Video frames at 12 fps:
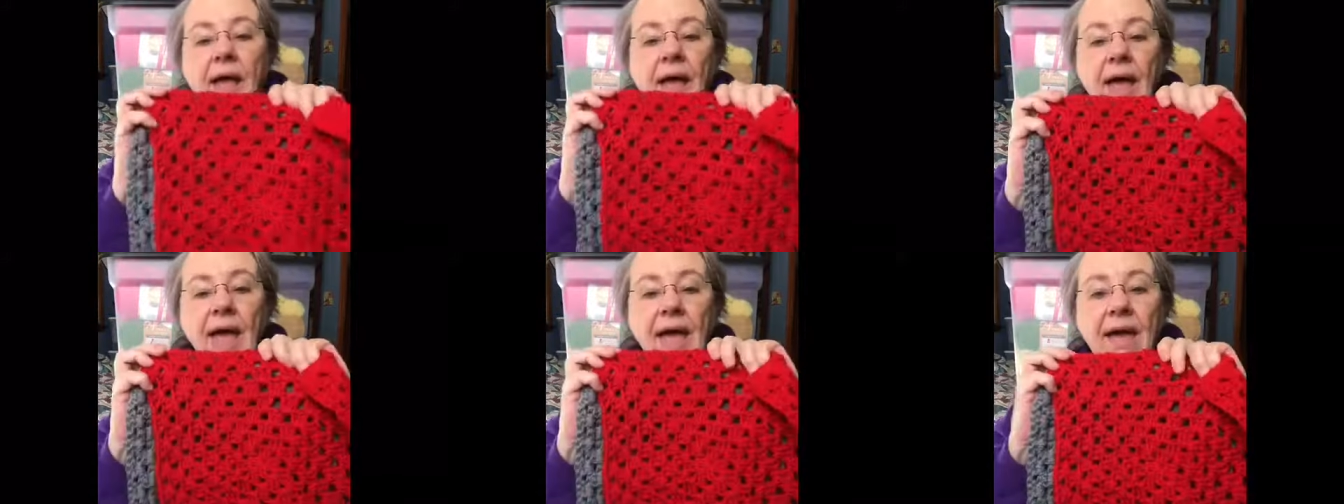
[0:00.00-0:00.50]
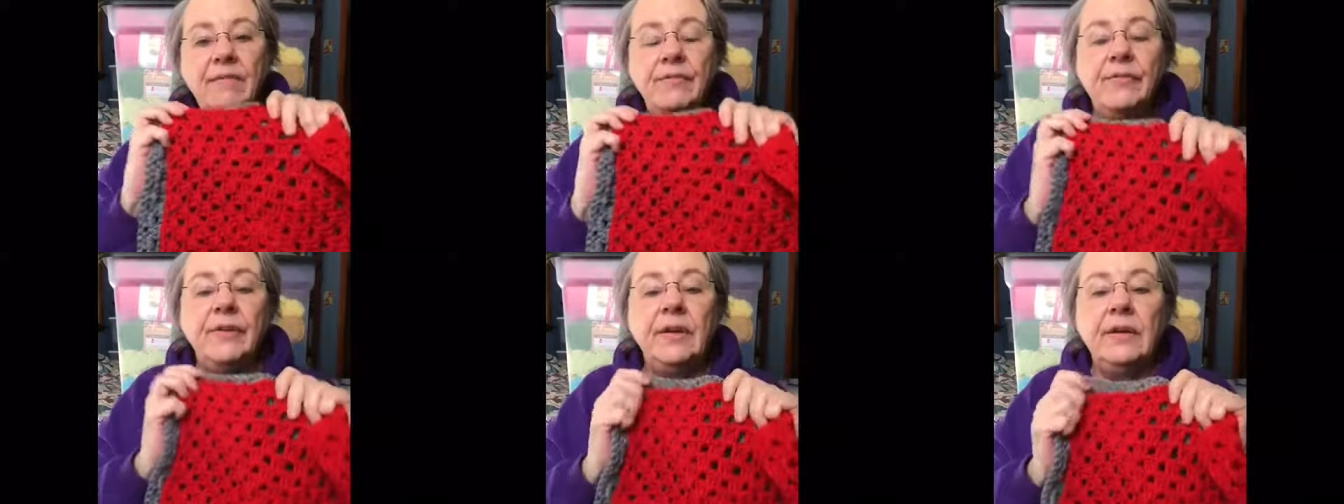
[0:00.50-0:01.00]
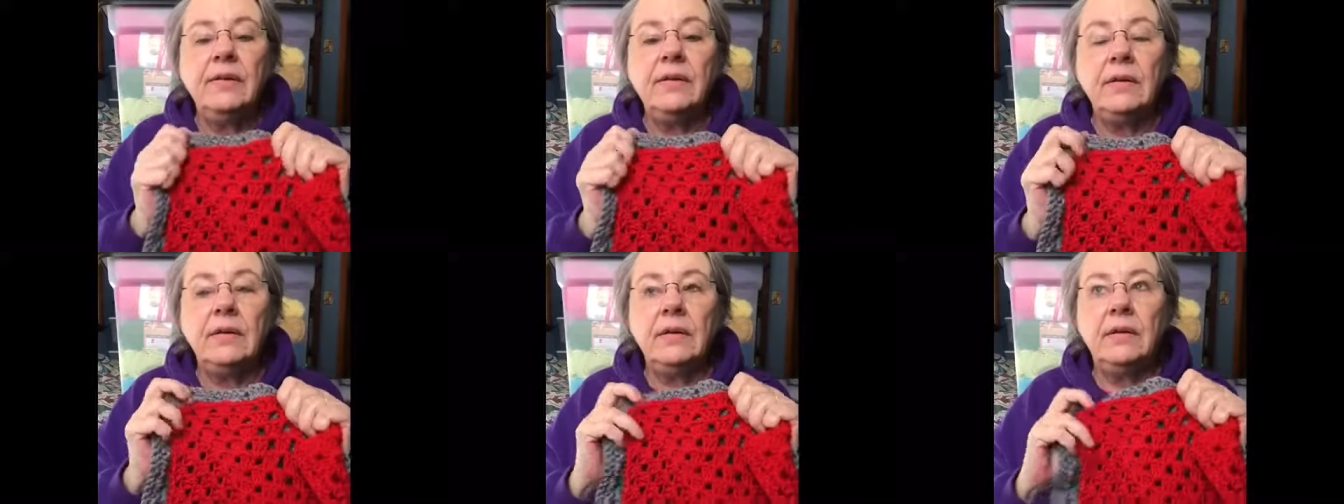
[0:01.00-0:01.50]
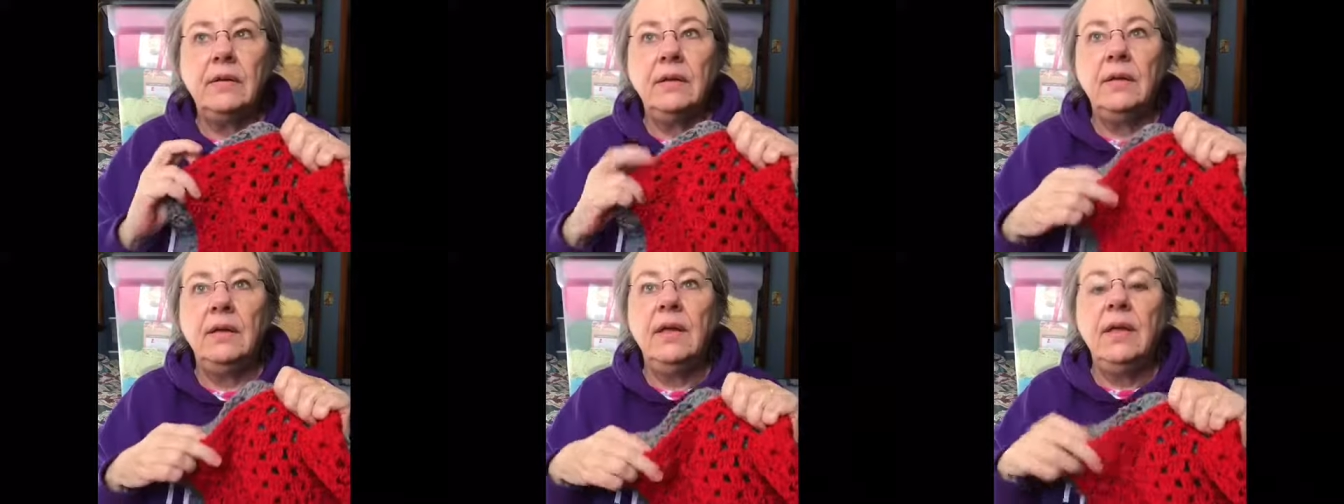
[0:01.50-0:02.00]
I have
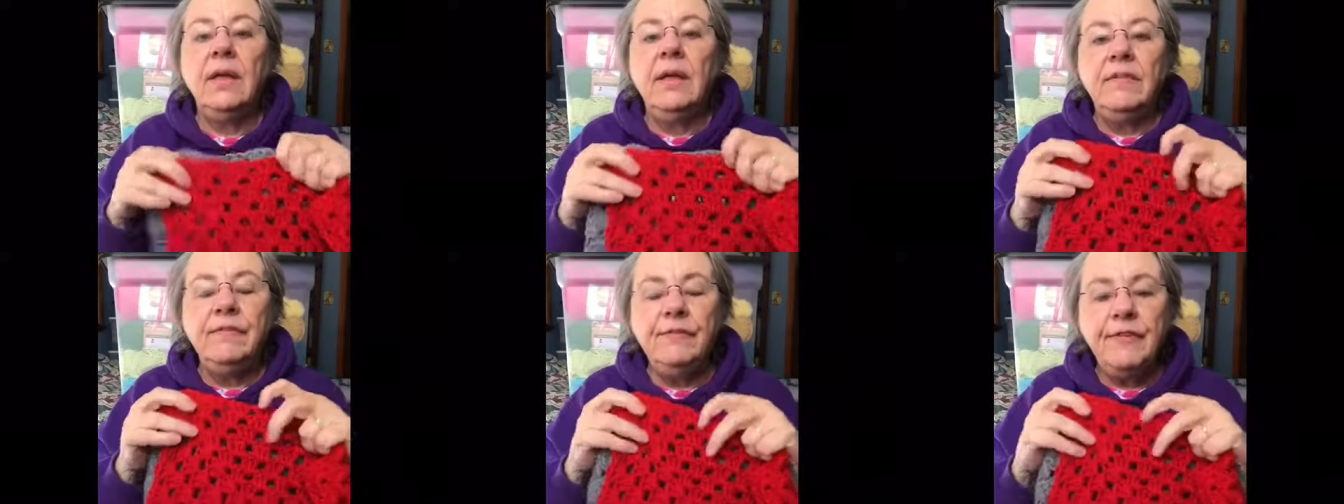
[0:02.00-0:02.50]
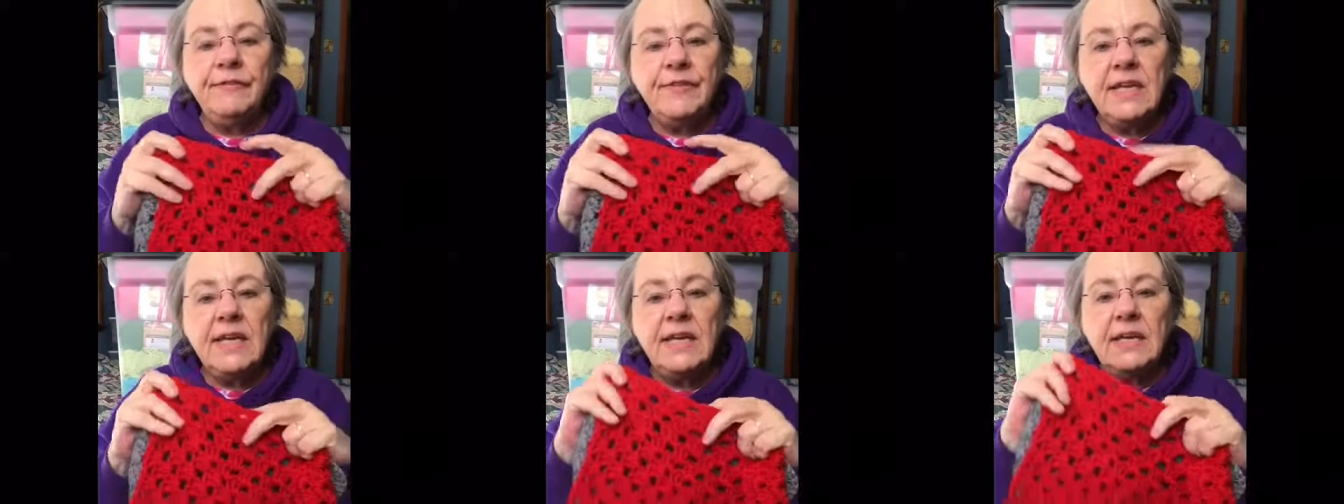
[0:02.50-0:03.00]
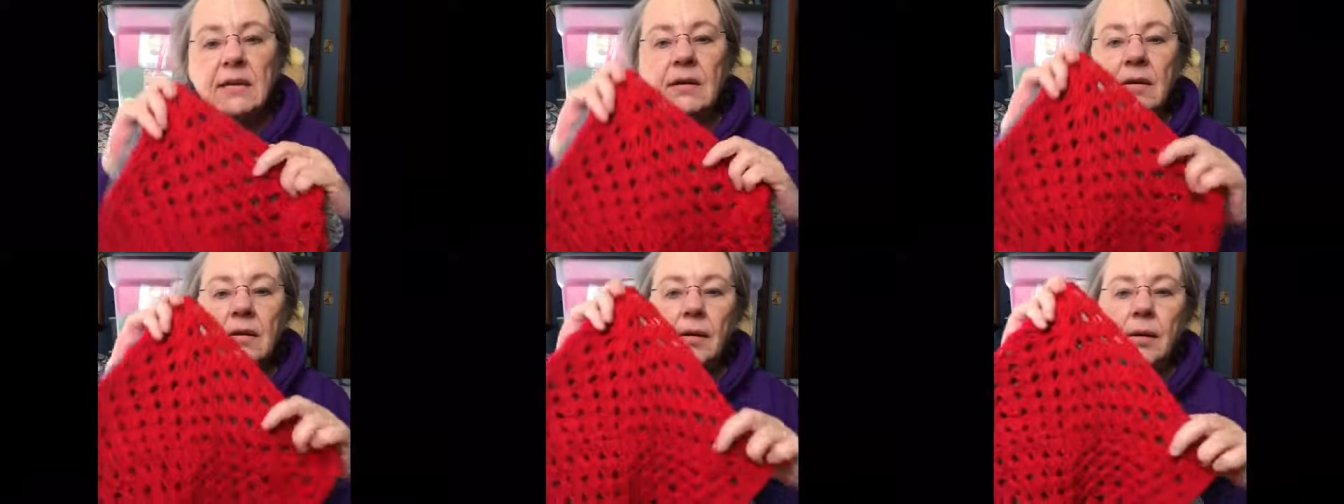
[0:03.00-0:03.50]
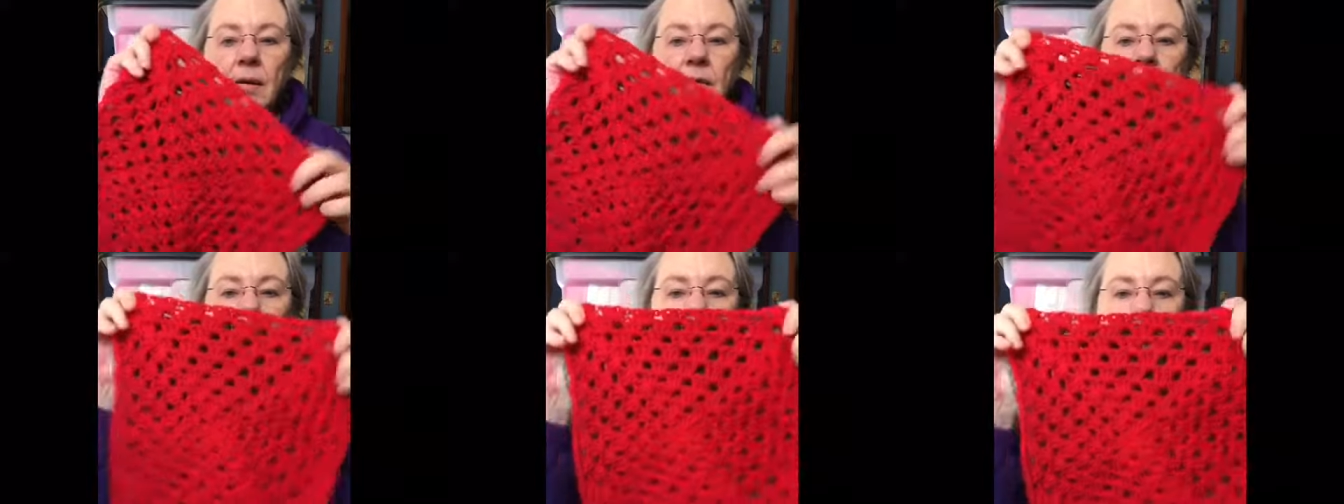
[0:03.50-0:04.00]
15
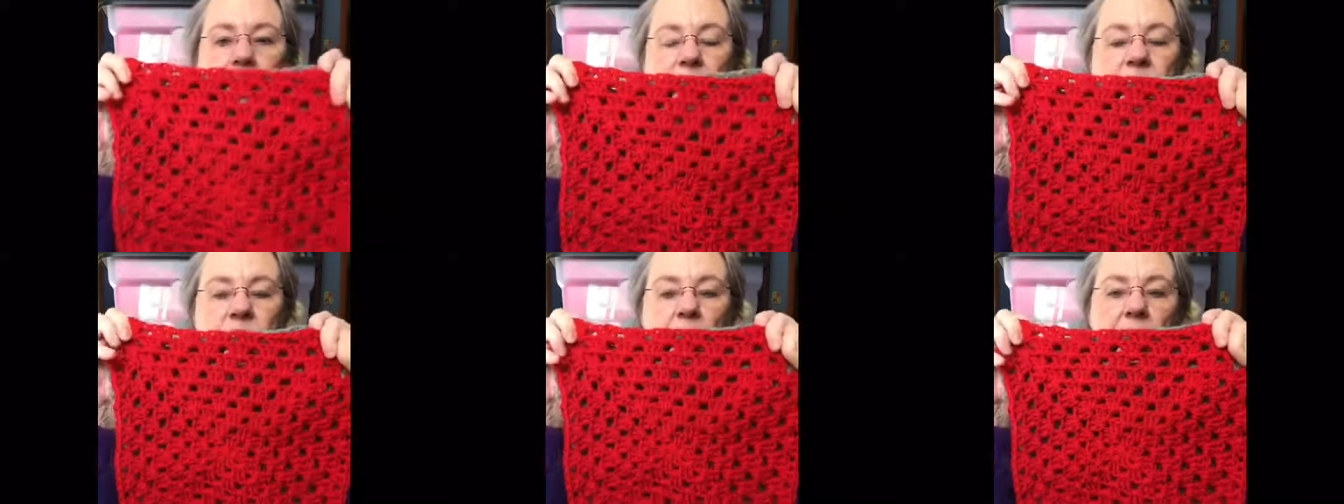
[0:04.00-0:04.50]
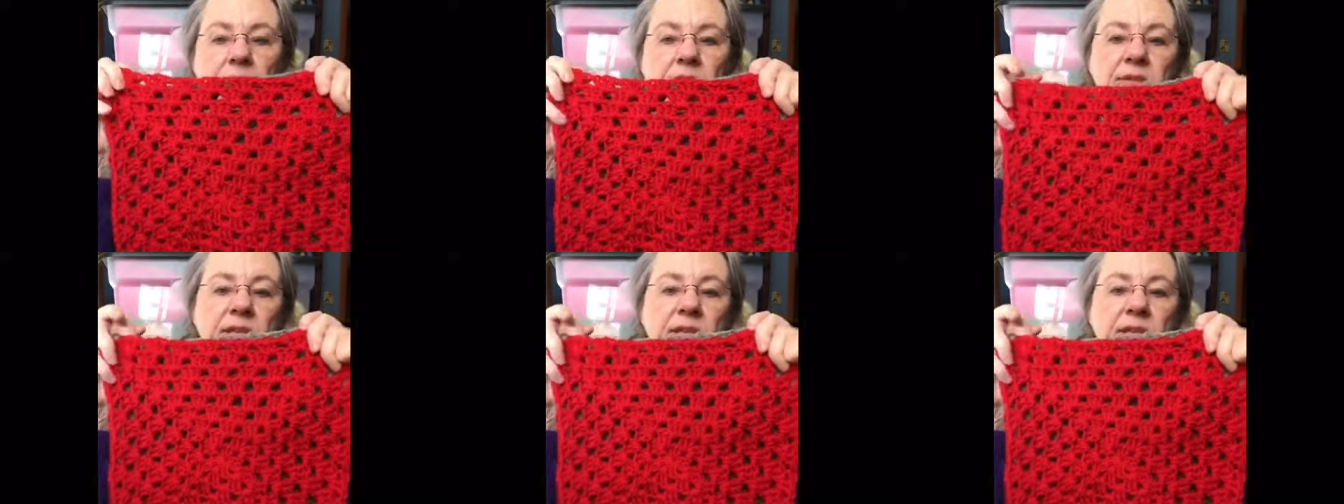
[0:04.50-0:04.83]
jumbo squares.